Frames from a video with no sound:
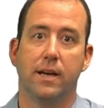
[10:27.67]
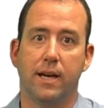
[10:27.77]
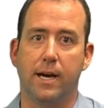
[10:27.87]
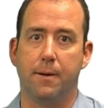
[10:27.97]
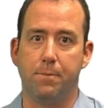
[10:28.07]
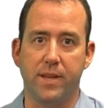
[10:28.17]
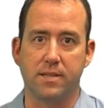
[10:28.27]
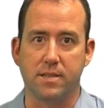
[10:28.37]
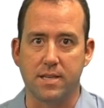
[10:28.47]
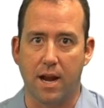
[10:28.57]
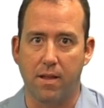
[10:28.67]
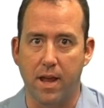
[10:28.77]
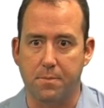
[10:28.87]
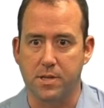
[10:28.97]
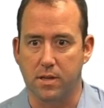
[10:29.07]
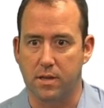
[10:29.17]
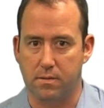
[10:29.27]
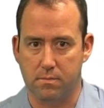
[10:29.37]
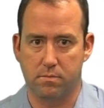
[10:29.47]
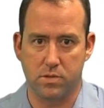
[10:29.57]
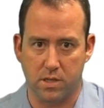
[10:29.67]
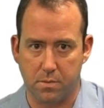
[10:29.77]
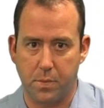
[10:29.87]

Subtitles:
It's entirely up to the